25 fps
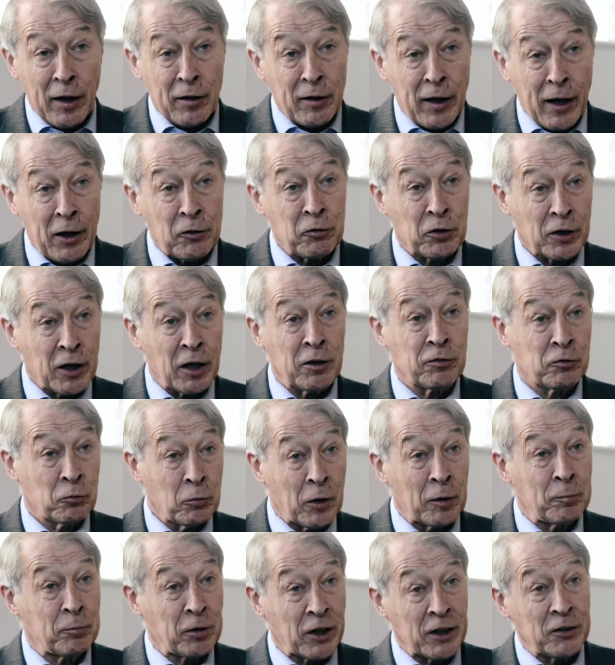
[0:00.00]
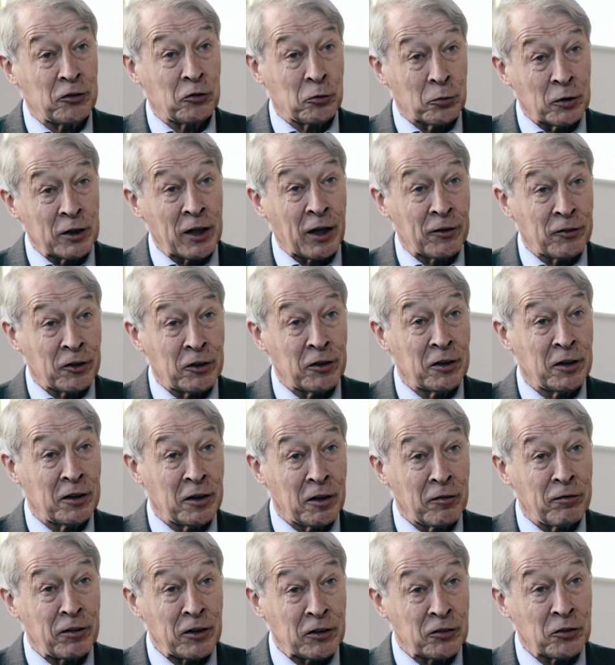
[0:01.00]
how to go from one place to another in an
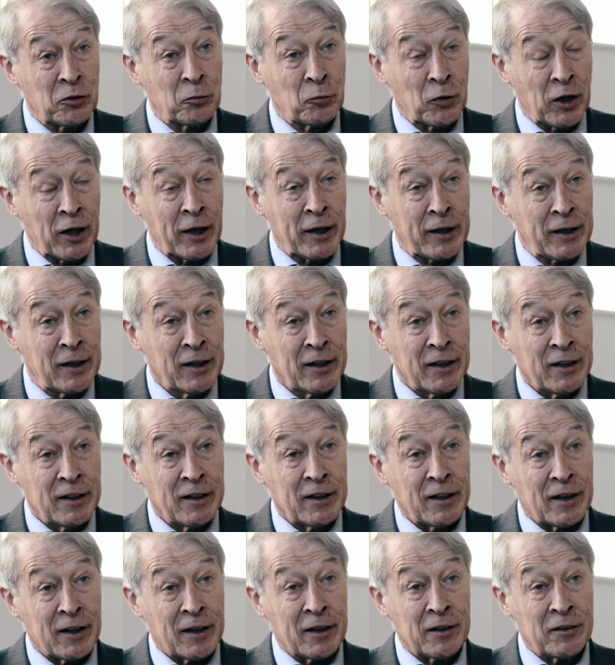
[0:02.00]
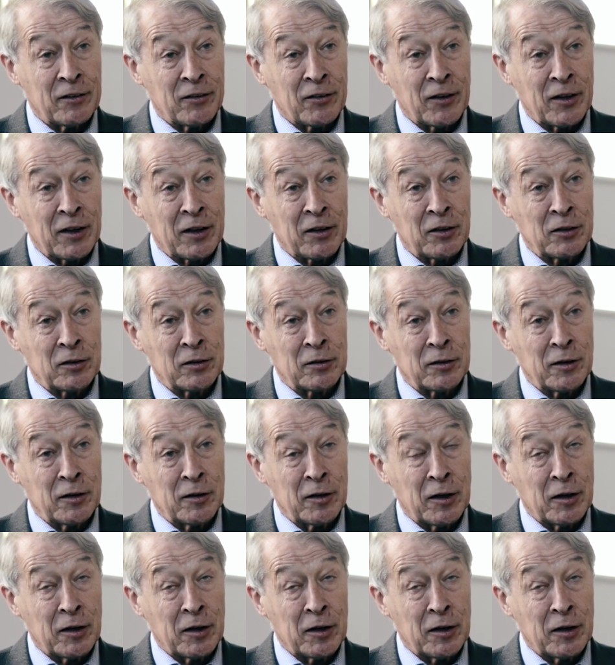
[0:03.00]
efficient way and they can,